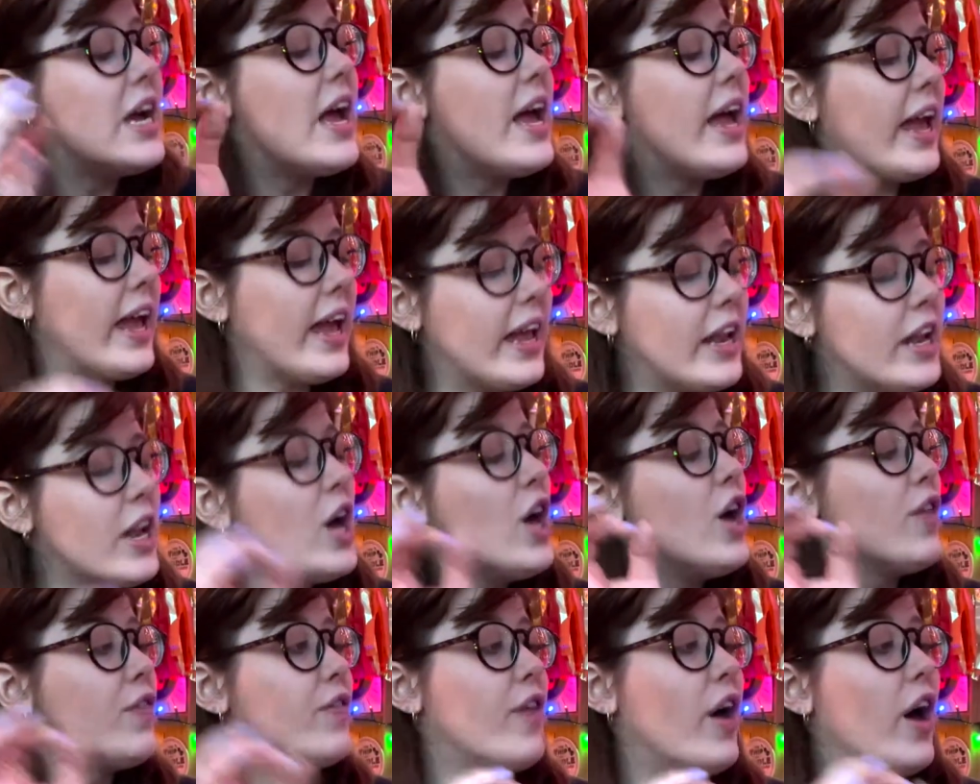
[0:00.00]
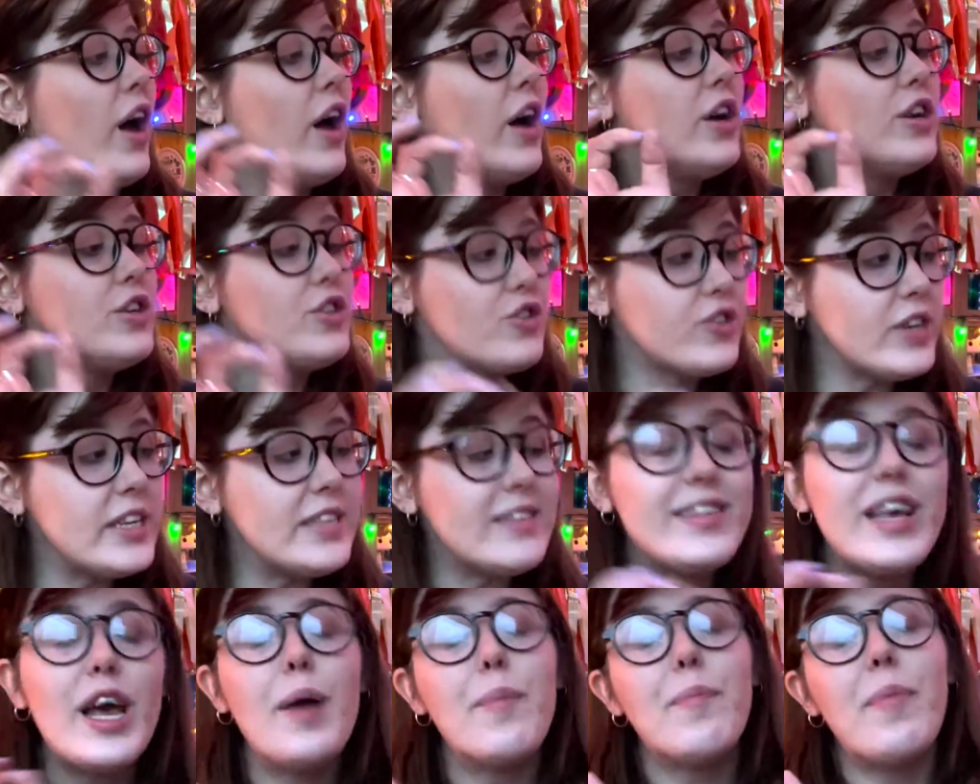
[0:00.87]
in the
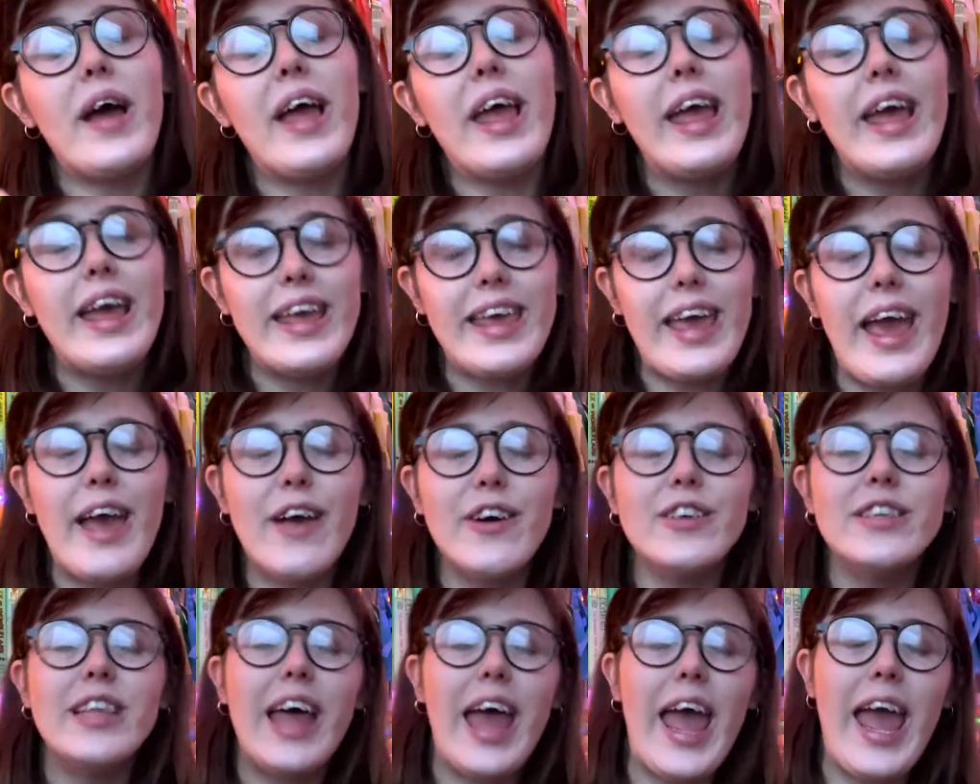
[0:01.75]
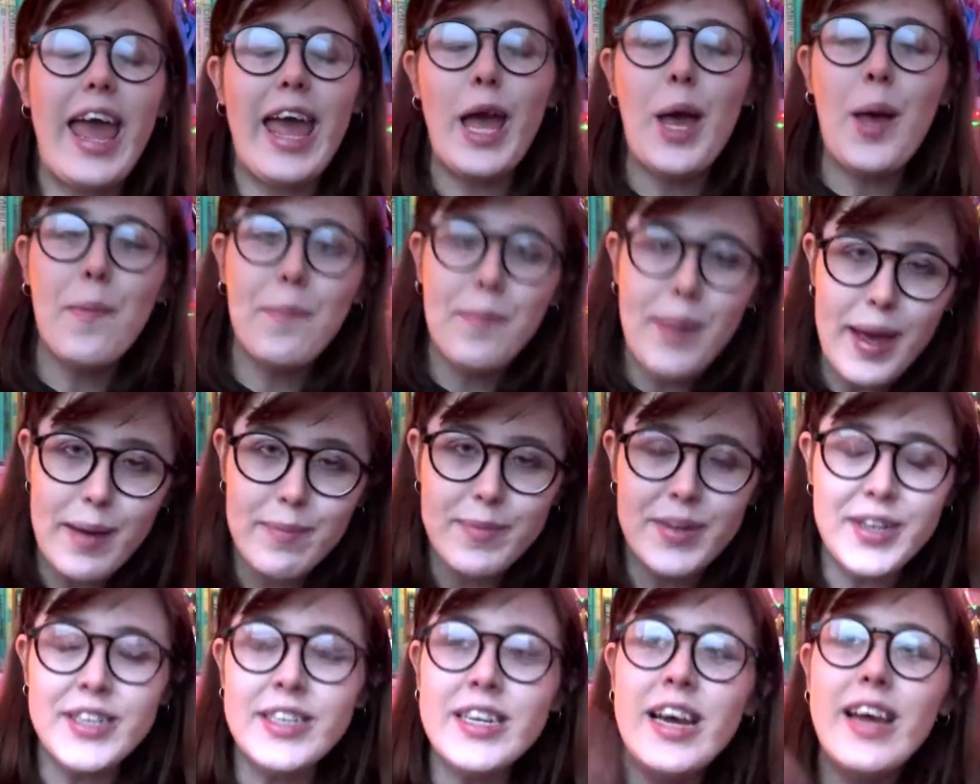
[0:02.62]
Streets by Gail A.
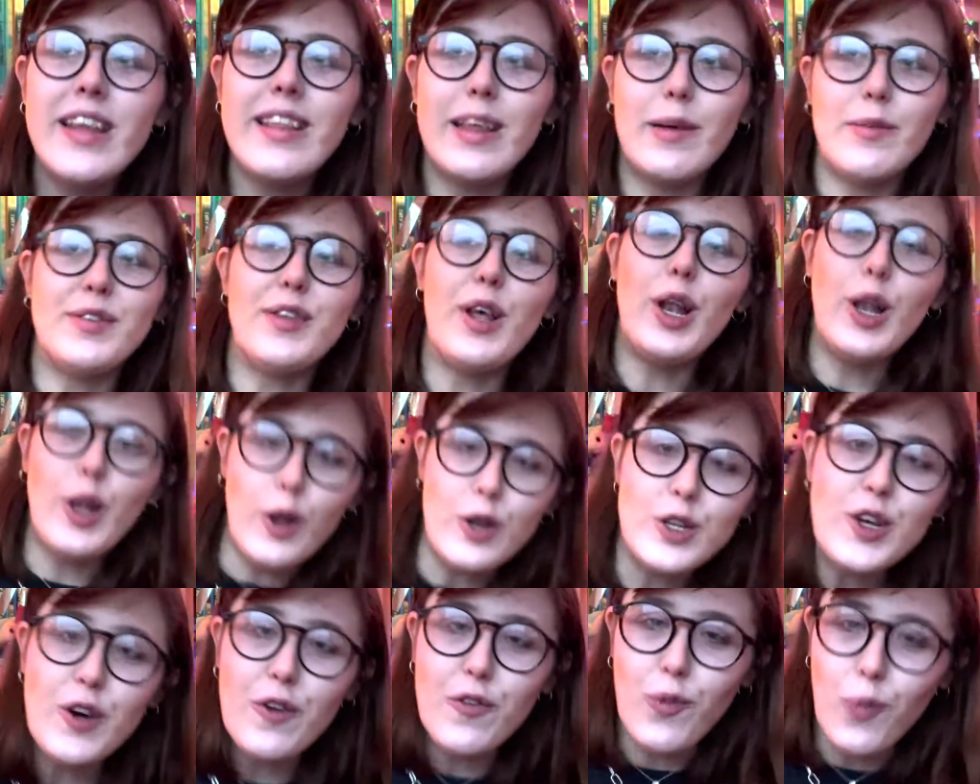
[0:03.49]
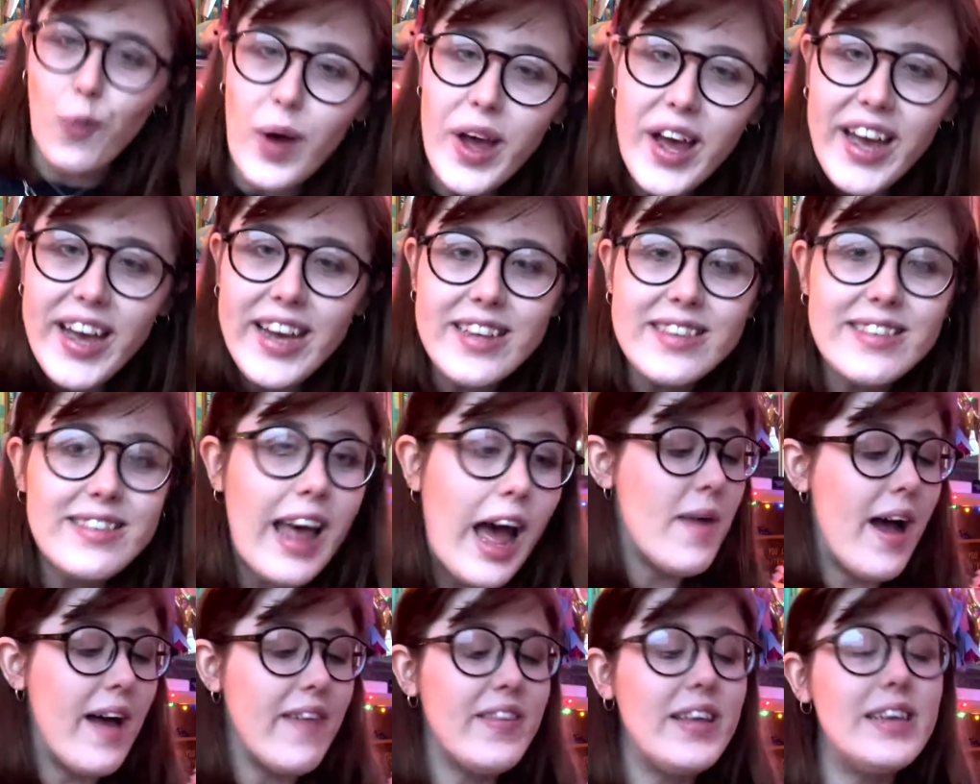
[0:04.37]
Pittman. That was a lot of words.
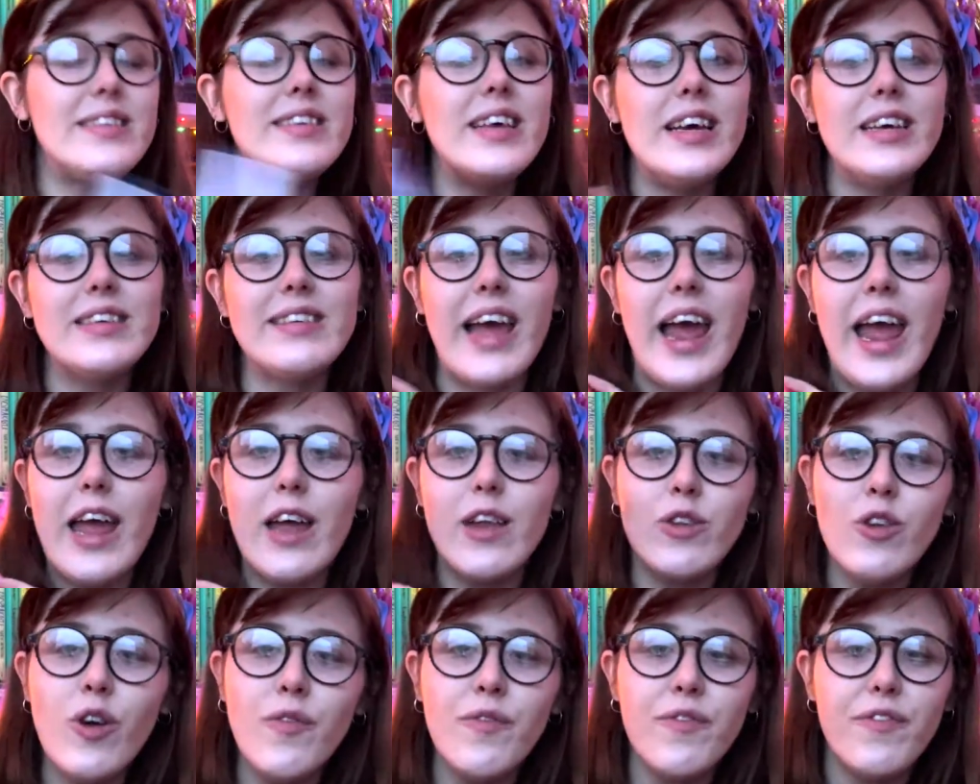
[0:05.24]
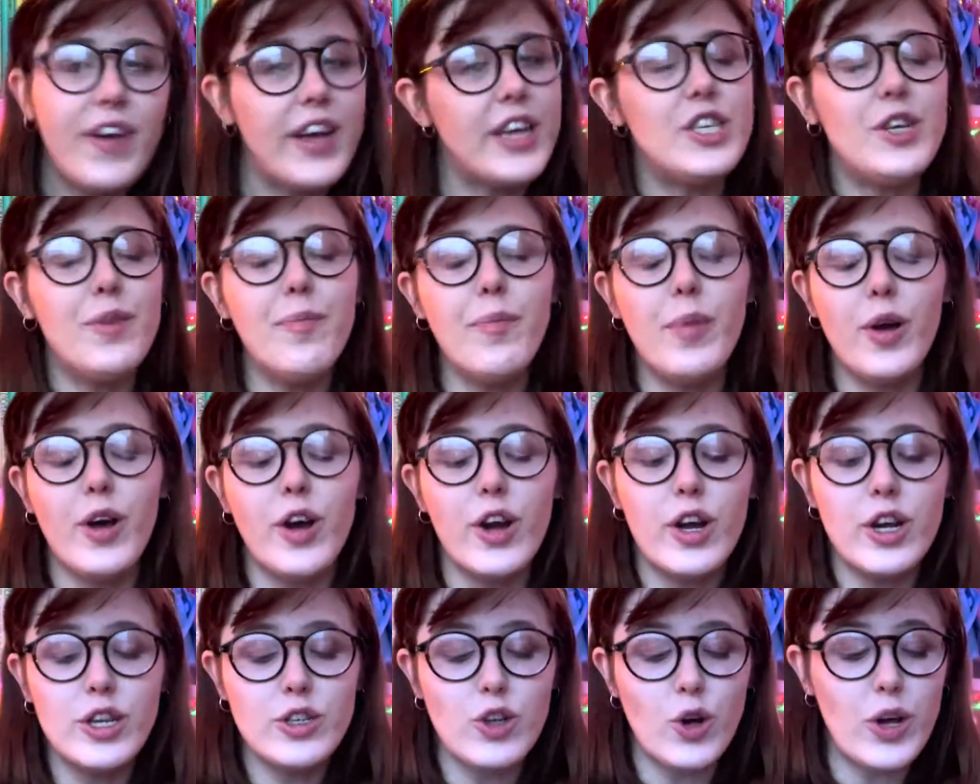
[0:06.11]
And this is a non-fiction
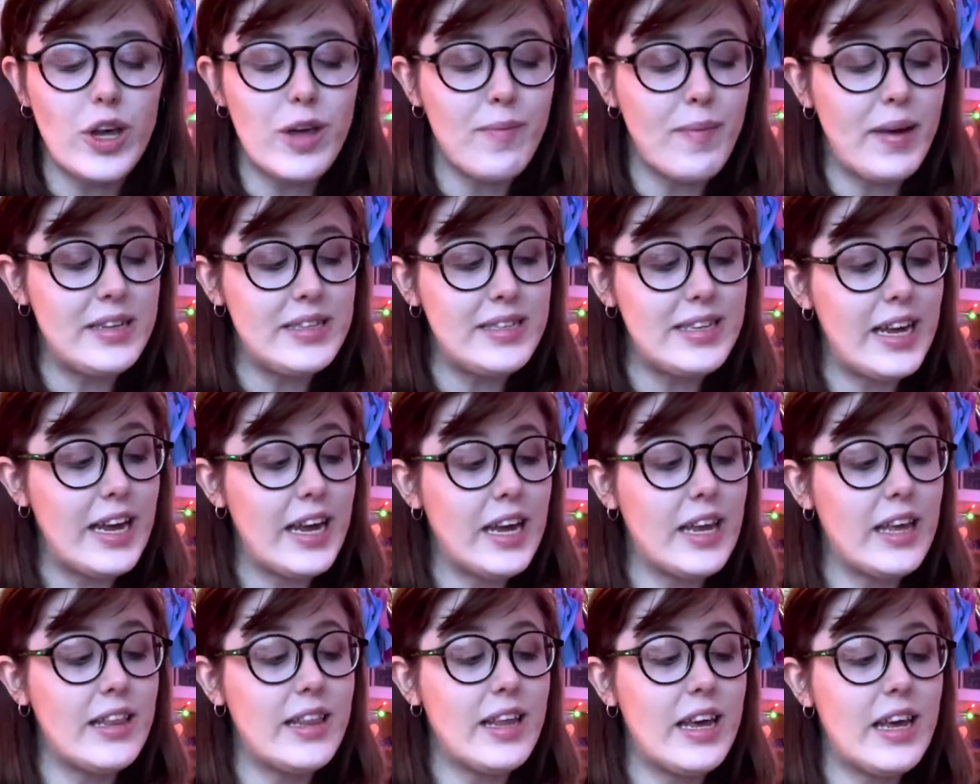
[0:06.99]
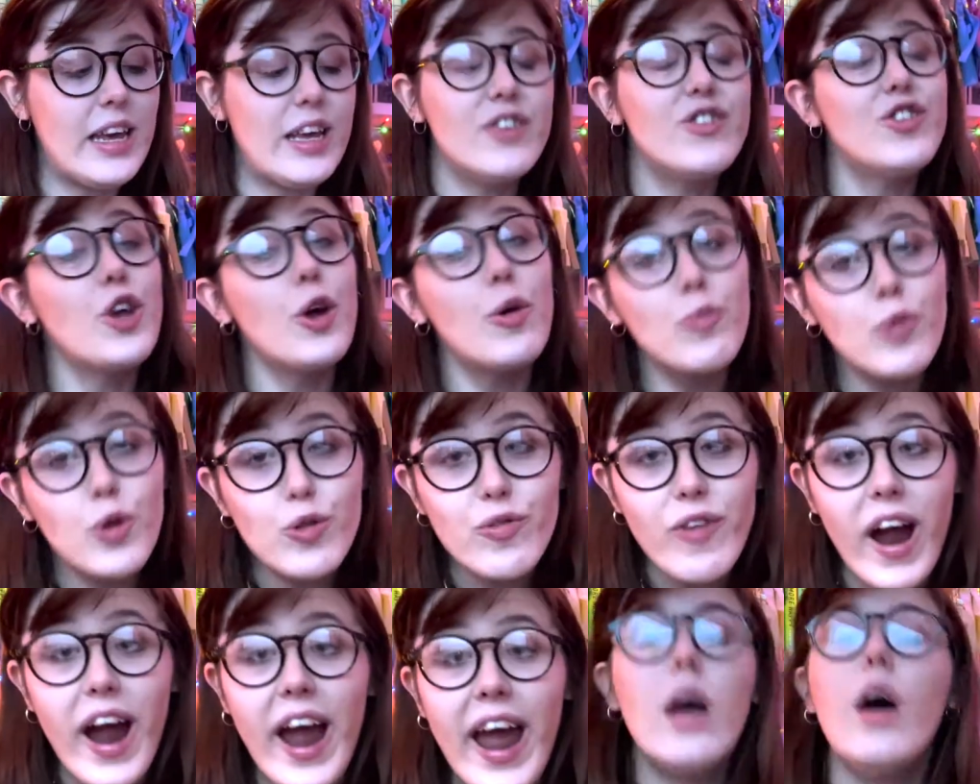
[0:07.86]
book documenting the Stonewall
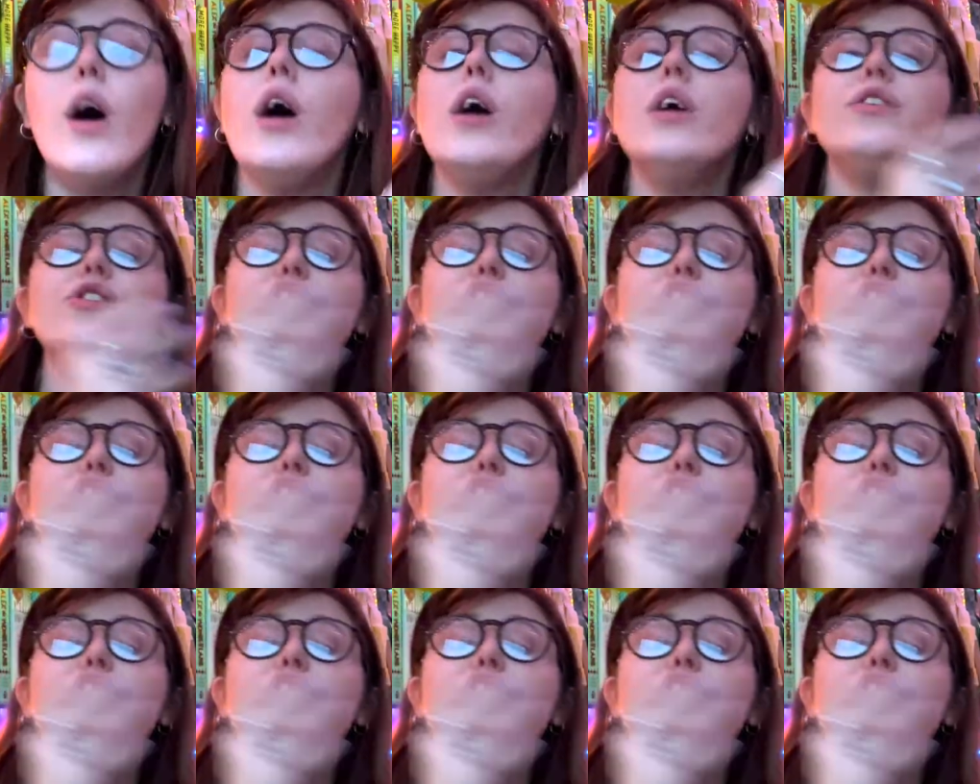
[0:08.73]
Riots.